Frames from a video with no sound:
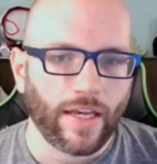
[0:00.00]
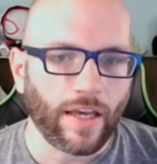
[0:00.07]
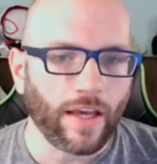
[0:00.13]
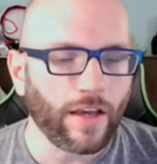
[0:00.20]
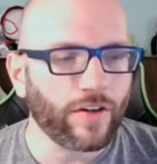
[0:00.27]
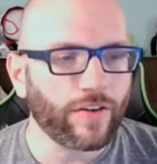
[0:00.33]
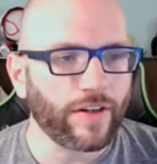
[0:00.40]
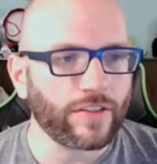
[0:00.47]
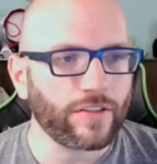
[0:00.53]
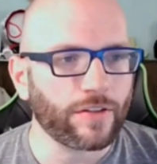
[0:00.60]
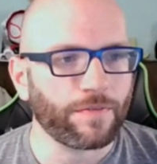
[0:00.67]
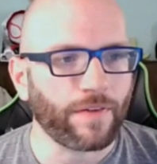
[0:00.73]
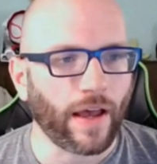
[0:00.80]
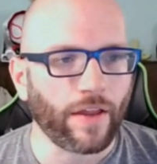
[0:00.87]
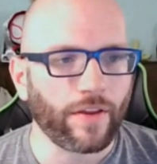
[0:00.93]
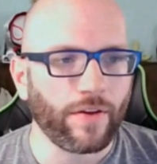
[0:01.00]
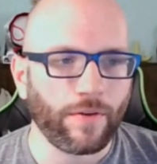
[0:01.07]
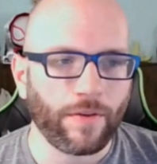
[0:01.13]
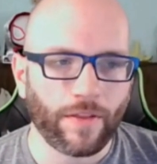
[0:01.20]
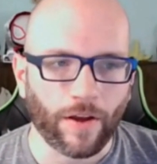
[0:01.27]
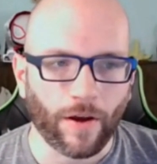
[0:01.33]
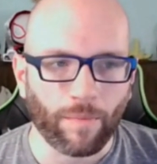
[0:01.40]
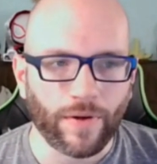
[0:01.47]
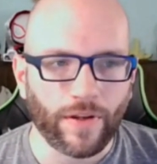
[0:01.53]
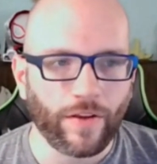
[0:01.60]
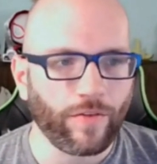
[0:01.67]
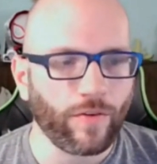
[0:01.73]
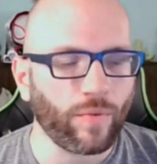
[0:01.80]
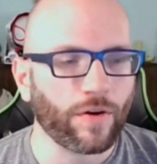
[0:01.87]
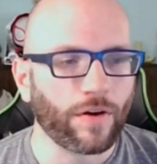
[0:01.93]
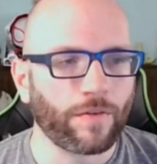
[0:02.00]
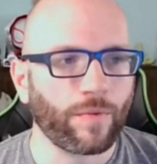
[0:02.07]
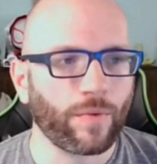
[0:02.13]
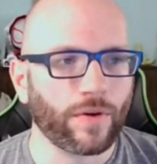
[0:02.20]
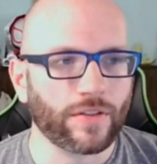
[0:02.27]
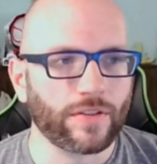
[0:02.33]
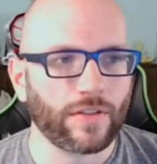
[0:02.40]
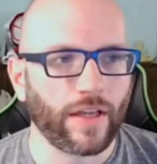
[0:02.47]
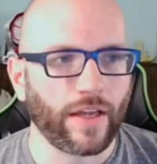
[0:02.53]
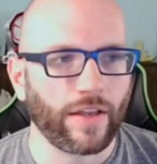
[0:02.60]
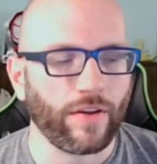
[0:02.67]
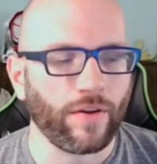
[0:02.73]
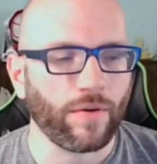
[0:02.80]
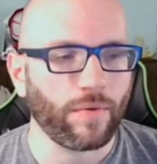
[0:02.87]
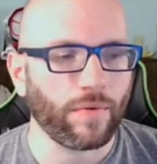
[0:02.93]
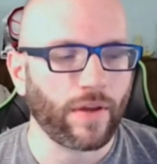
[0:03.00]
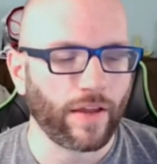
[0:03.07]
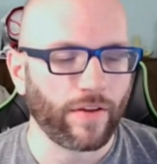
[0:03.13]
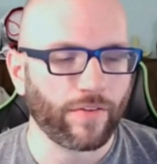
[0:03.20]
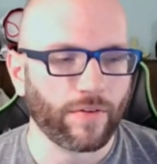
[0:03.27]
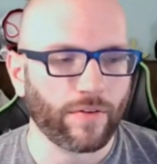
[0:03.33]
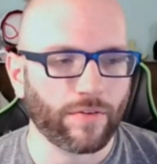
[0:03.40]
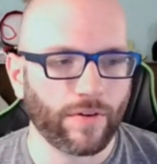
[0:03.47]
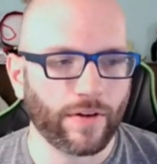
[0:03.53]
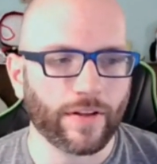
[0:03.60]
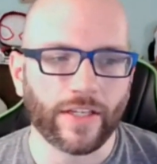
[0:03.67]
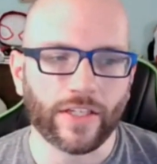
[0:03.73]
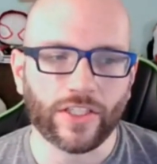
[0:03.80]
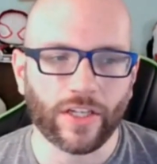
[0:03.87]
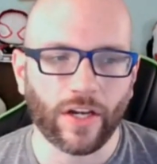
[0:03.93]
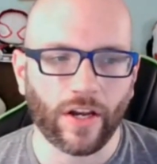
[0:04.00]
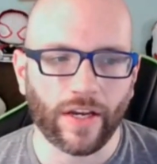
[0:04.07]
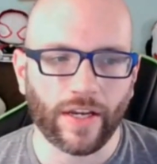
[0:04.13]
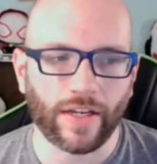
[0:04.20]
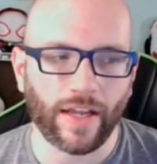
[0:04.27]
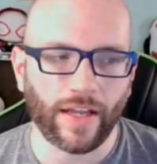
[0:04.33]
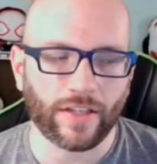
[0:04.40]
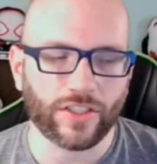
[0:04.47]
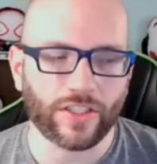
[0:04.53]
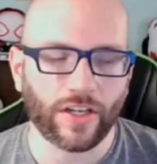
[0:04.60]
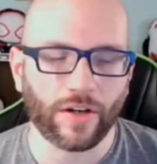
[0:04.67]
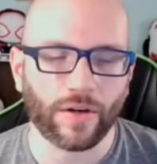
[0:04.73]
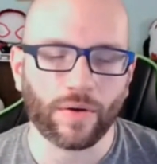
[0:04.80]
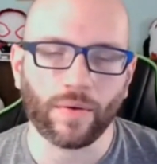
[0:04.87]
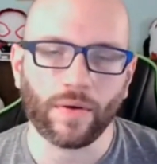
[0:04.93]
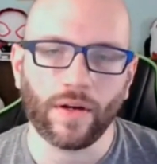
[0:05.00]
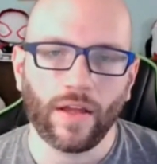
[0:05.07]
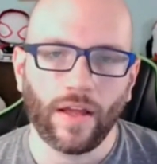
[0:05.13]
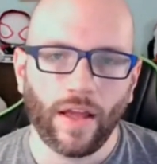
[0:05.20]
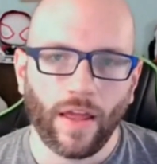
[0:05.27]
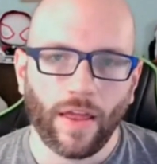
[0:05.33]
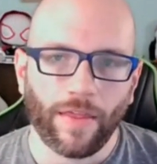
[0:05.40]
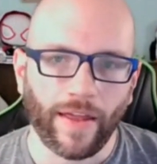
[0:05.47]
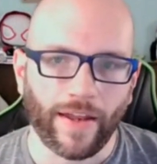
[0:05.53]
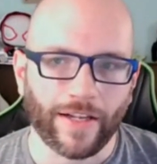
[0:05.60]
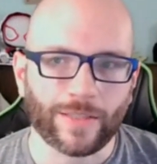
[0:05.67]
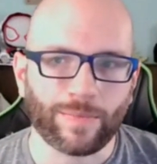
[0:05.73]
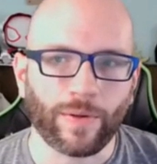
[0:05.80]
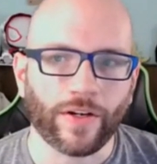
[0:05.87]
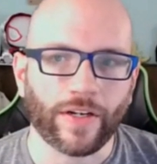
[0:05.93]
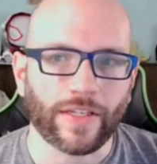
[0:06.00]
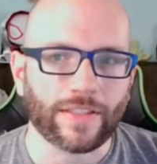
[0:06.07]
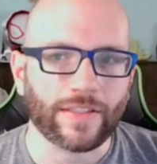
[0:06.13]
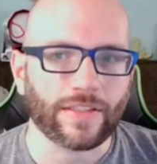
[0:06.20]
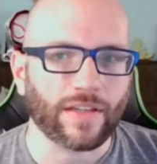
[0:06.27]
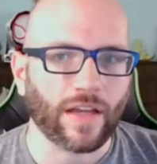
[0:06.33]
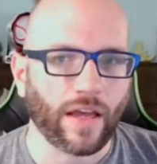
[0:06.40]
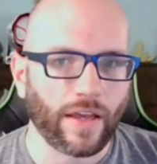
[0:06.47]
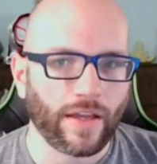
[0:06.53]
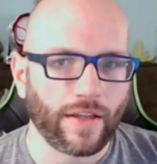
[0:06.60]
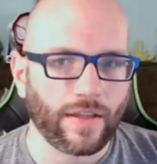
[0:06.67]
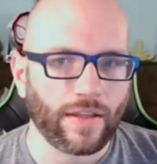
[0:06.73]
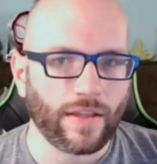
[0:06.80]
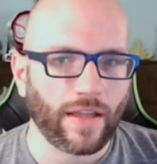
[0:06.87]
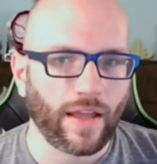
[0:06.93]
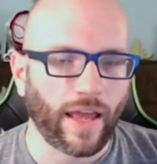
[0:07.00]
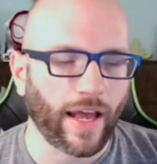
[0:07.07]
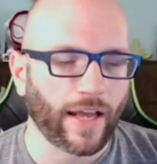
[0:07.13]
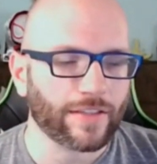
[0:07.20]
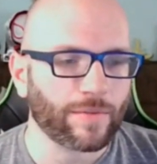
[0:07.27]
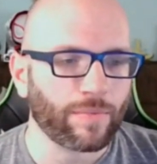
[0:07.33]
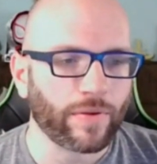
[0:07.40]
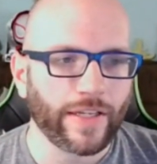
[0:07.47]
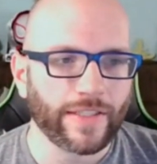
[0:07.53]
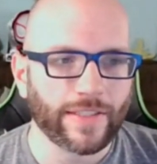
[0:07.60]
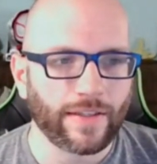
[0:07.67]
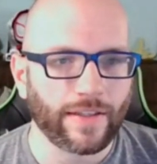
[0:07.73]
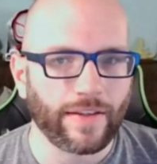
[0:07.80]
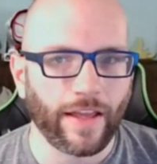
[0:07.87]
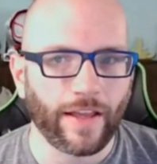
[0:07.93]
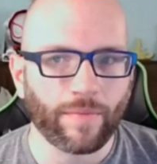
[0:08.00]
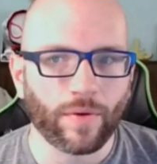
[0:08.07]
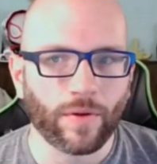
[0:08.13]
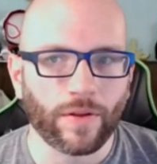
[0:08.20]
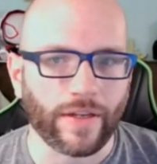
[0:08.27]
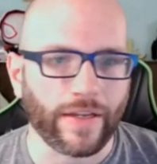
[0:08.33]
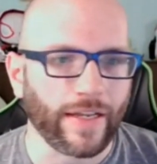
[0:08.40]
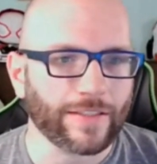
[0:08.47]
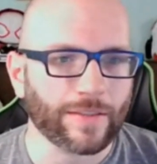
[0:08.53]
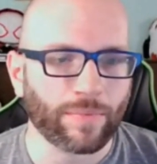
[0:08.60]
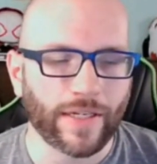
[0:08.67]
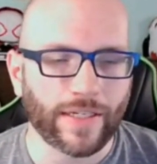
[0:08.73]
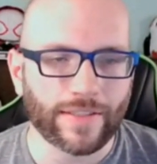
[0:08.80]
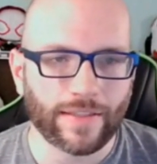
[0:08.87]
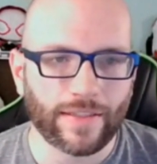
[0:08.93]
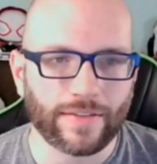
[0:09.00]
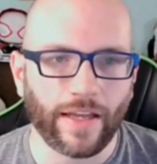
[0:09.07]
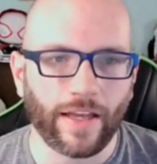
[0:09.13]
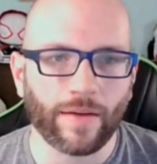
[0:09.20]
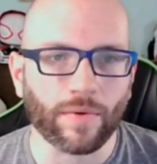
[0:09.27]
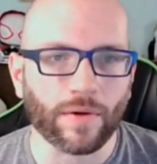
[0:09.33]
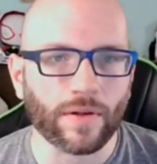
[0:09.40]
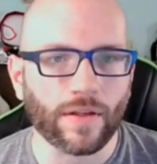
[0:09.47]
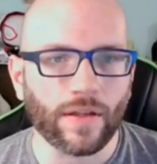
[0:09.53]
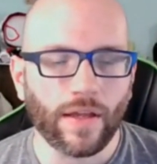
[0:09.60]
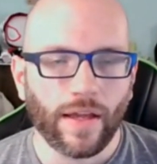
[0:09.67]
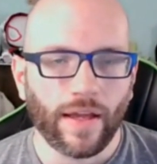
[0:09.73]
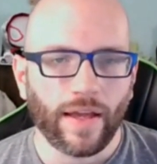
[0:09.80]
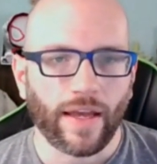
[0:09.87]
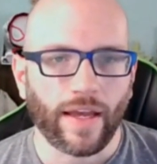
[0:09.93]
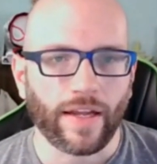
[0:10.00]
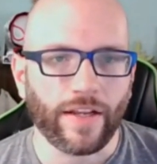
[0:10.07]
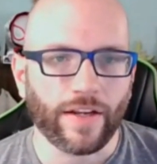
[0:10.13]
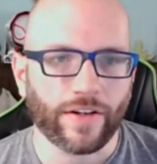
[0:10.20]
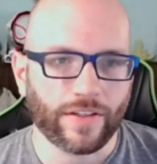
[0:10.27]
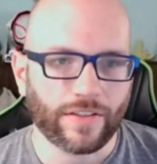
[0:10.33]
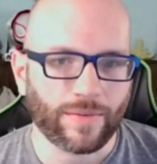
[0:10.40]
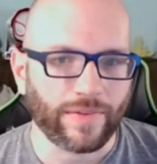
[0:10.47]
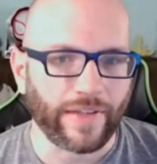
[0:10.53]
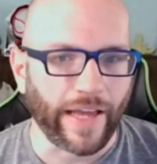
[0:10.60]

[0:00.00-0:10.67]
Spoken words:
increase your value to the companies you work for, so that you can really shine and show that experience design has a place at the table, it needs a place at the table, and here are some